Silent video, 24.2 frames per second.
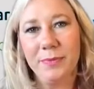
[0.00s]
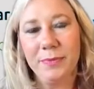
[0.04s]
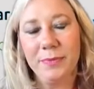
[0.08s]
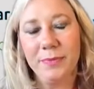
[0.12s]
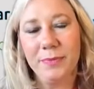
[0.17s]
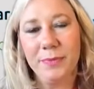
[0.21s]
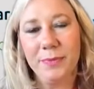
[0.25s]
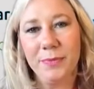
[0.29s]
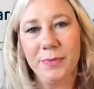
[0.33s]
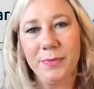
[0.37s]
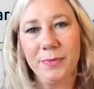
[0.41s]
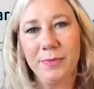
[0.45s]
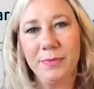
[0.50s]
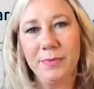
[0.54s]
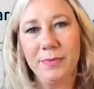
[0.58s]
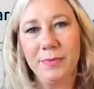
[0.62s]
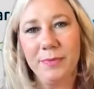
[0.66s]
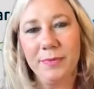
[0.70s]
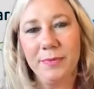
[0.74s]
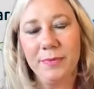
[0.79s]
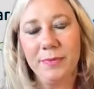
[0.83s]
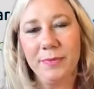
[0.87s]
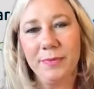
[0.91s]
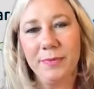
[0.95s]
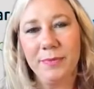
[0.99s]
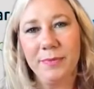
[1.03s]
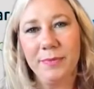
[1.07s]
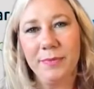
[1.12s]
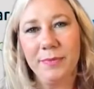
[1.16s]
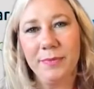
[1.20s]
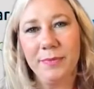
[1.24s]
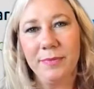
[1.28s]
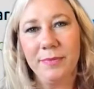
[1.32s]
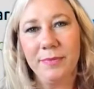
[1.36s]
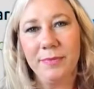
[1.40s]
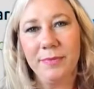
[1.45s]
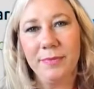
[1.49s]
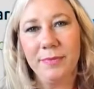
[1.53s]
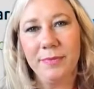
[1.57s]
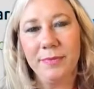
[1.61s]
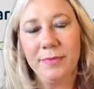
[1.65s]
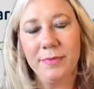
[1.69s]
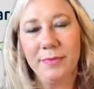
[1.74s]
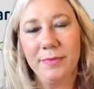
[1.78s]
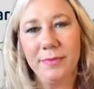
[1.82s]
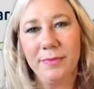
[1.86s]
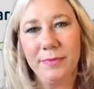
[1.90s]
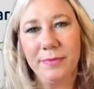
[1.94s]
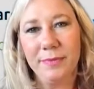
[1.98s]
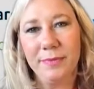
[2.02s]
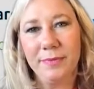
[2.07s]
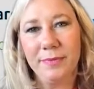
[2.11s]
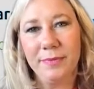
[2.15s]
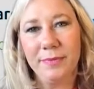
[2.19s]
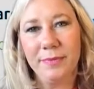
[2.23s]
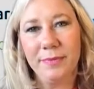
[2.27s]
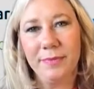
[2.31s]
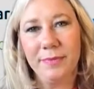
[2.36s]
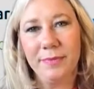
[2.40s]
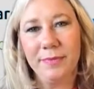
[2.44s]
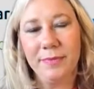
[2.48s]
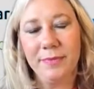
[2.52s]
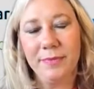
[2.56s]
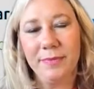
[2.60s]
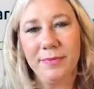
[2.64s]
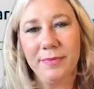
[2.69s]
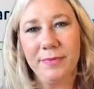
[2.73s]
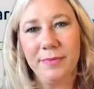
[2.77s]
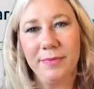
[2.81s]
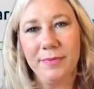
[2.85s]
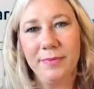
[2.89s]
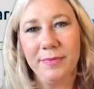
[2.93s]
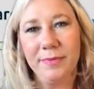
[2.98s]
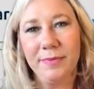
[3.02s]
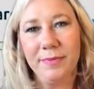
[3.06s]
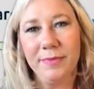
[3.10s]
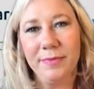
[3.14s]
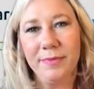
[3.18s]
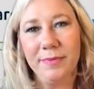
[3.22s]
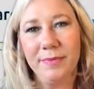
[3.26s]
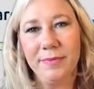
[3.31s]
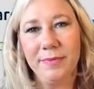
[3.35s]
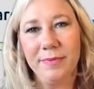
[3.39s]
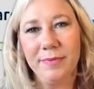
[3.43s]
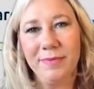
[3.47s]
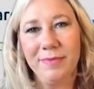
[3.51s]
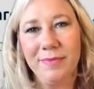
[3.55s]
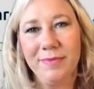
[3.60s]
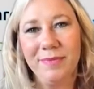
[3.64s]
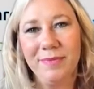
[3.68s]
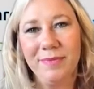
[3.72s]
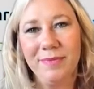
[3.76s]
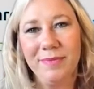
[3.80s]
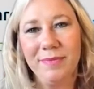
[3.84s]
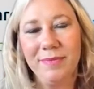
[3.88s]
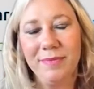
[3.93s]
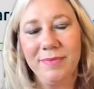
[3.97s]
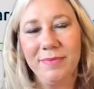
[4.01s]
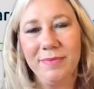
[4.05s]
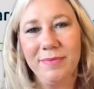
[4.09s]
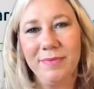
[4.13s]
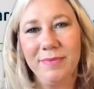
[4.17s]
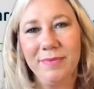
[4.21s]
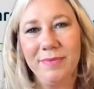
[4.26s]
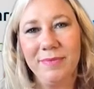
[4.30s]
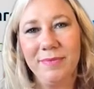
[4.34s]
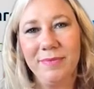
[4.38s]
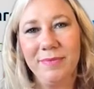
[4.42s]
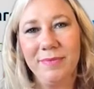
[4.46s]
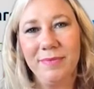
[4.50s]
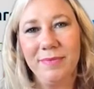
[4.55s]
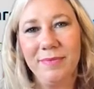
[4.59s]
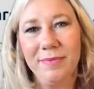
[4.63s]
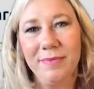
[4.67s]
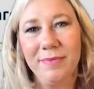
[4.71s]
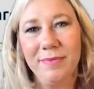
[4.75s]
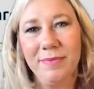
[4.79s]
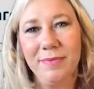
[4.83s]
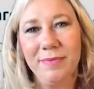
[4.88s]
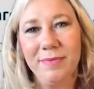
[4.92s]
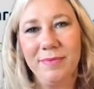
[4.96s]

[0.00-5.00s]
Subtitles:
The person shown says nothing.